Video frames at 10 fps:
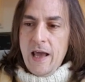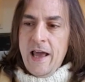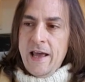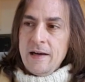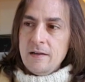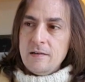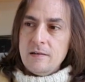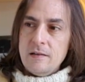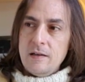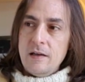And
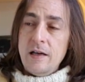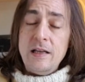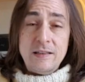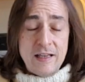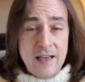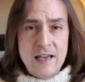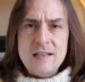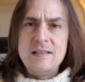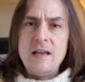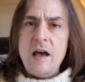it
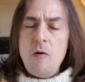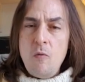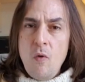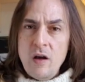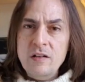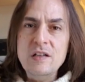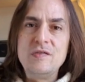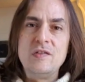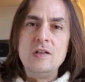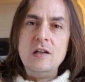is a
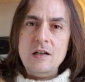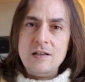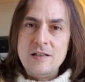wonderful